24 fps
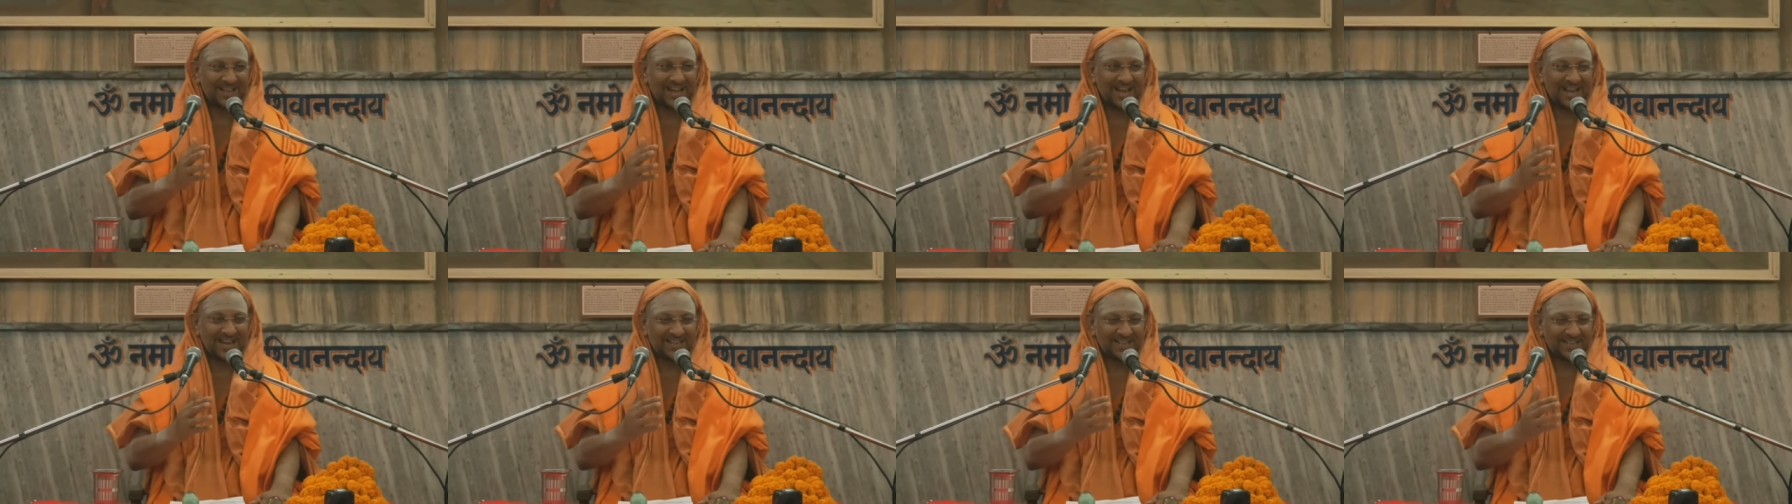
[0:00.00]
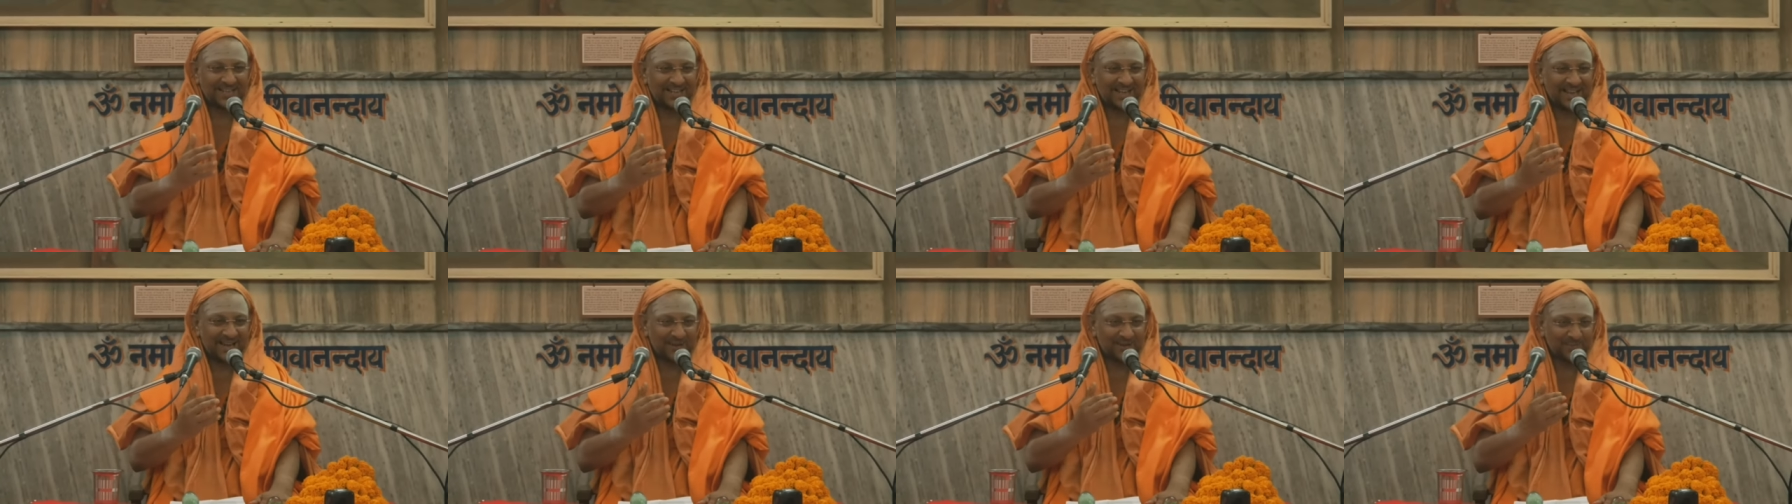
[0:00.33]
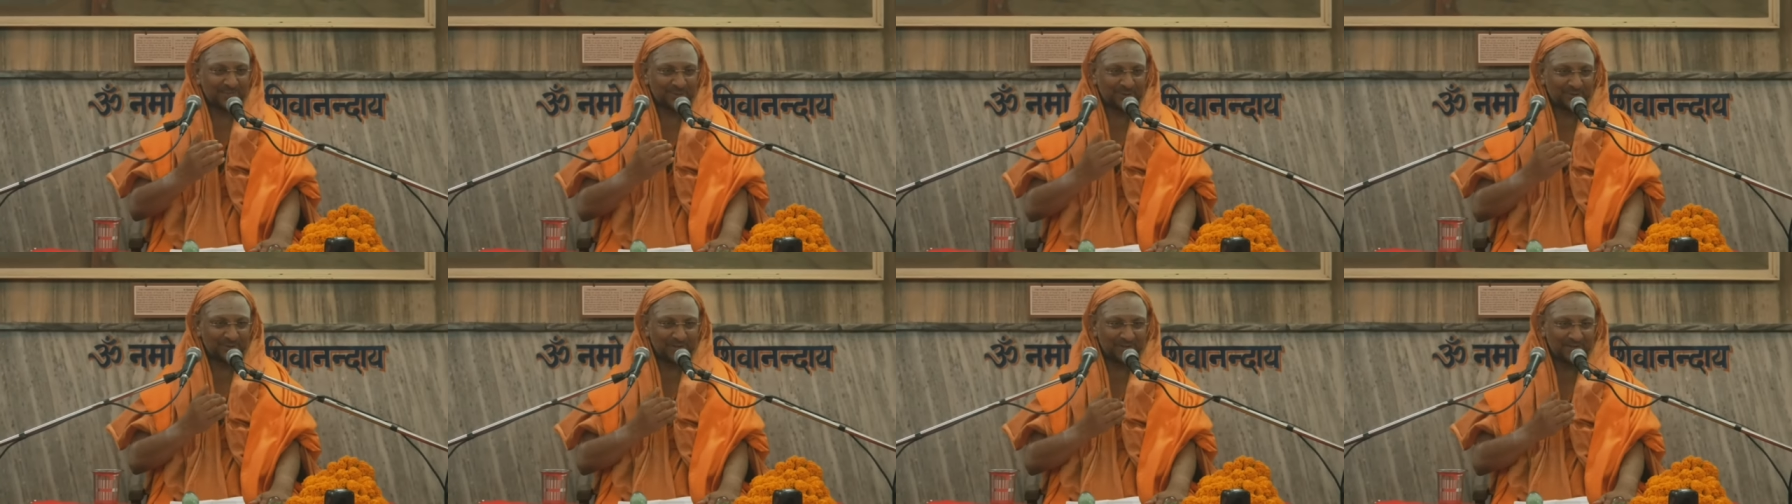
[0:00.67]
and
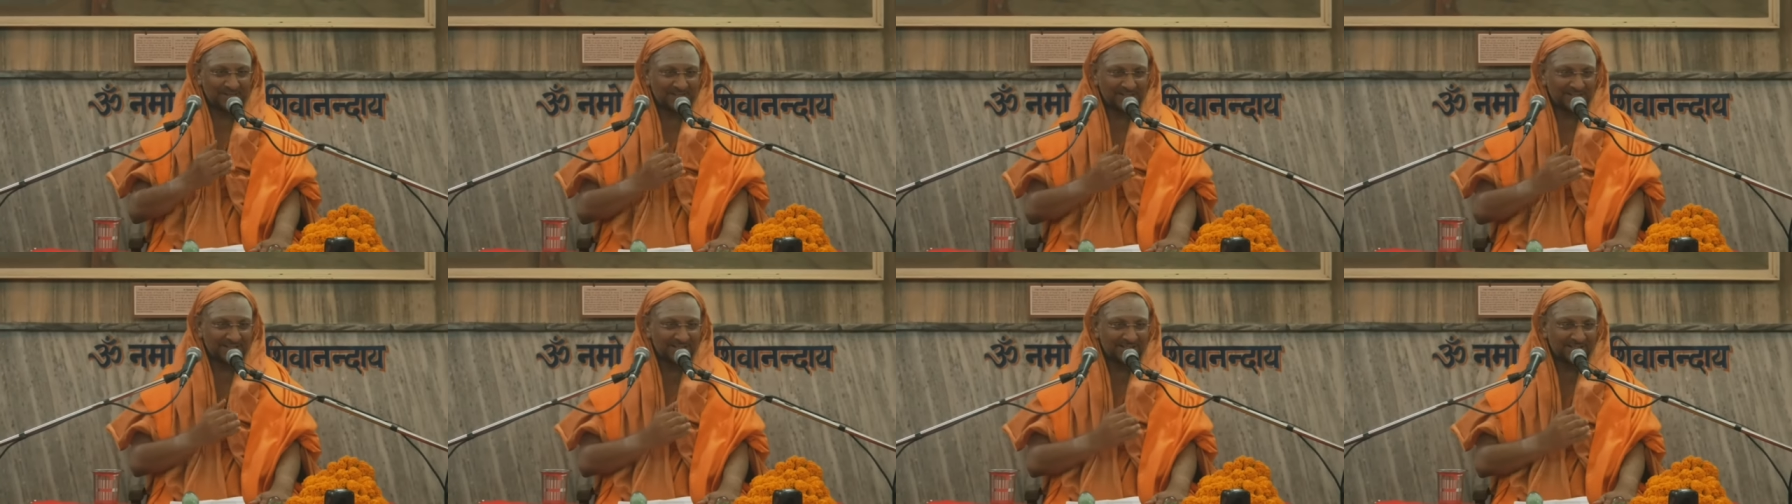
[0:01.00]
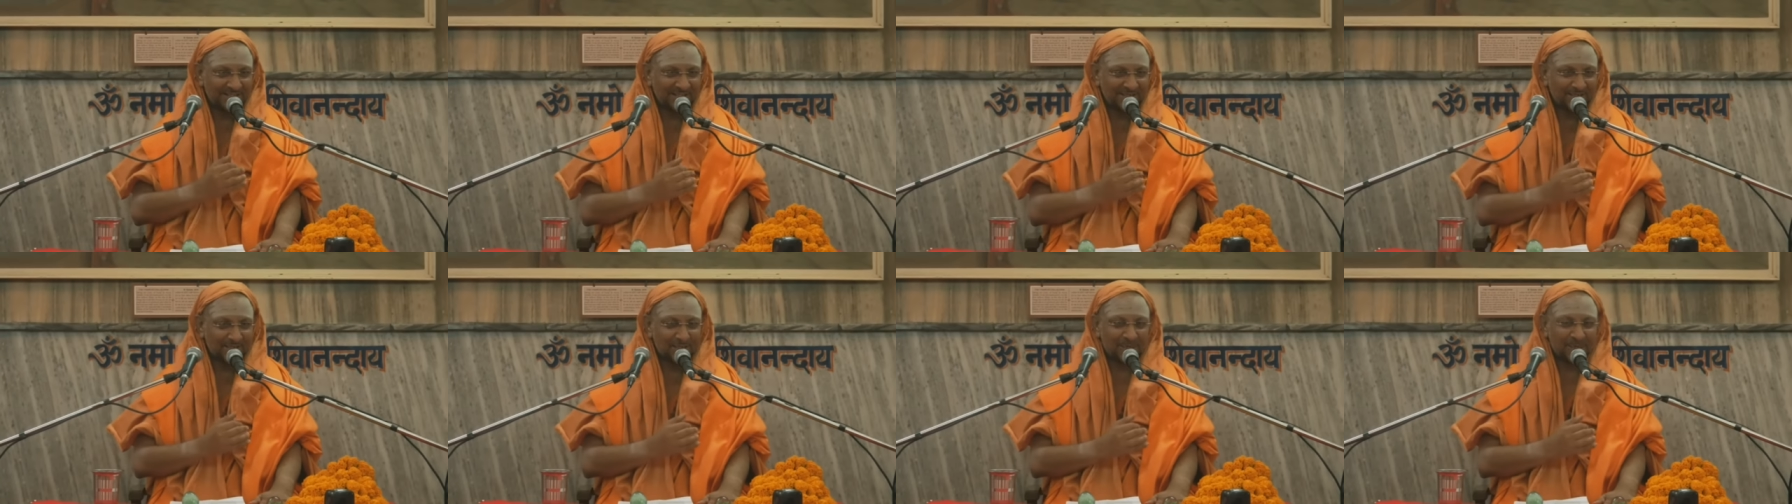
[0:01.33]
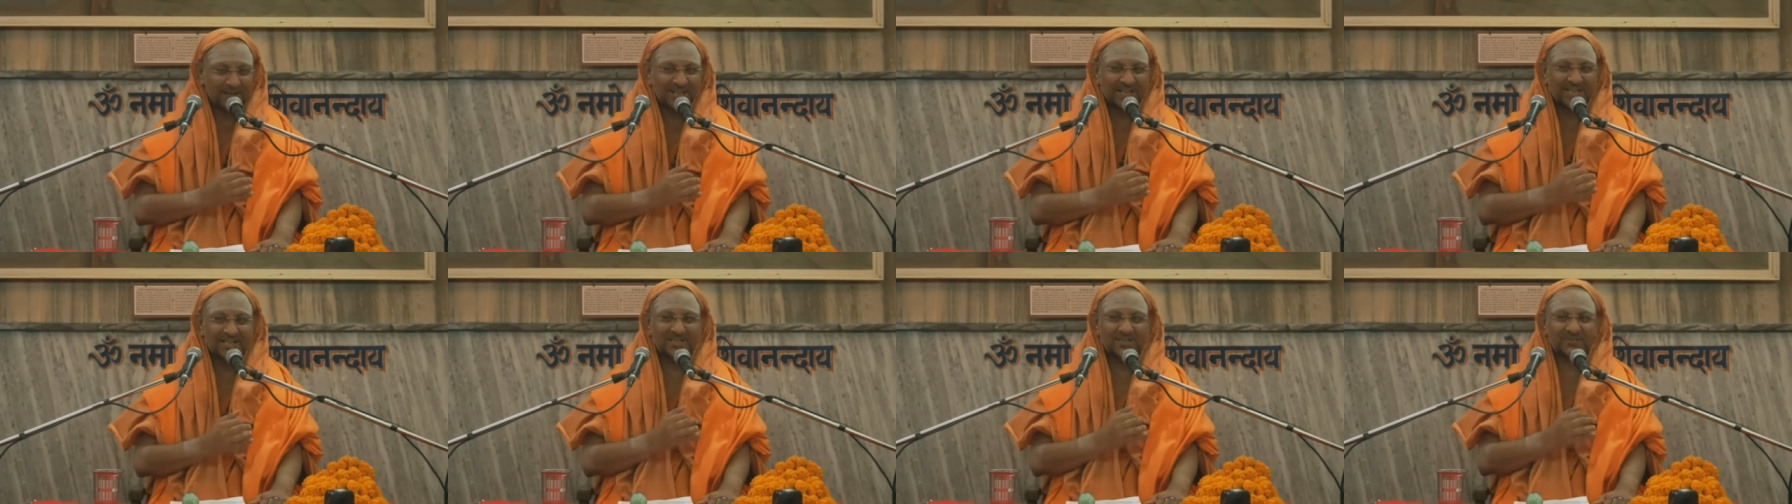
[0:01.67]
came to the
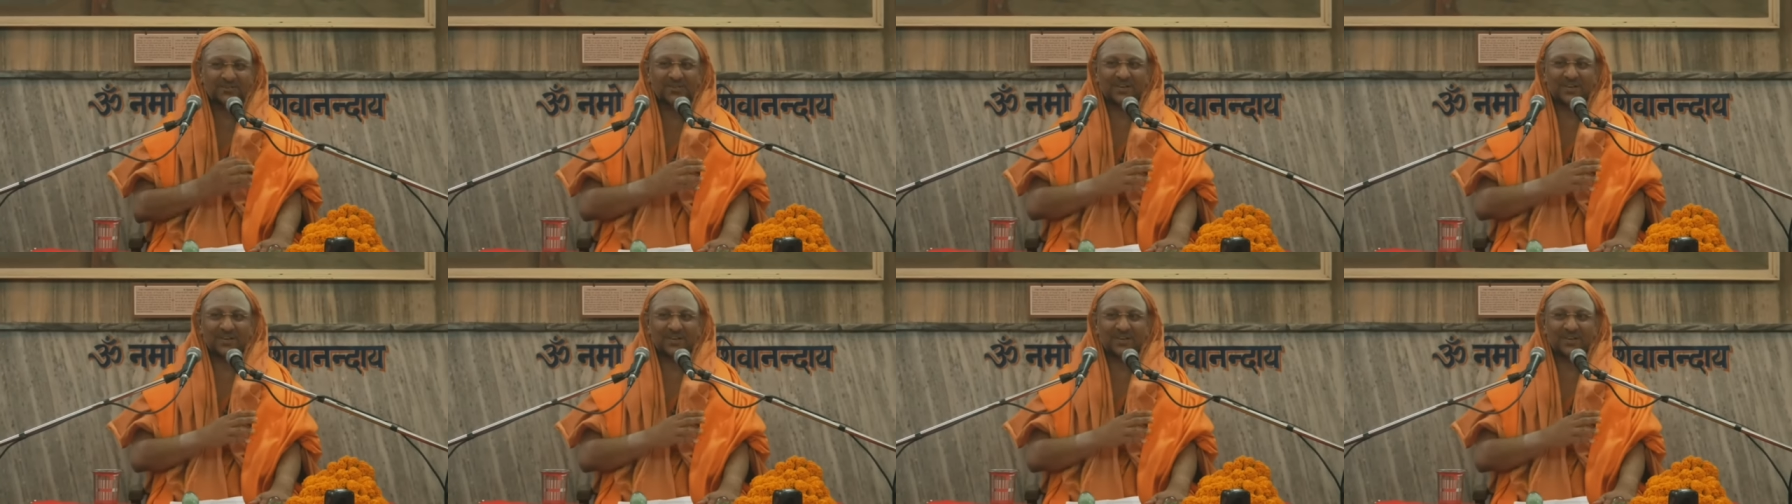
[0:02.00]
place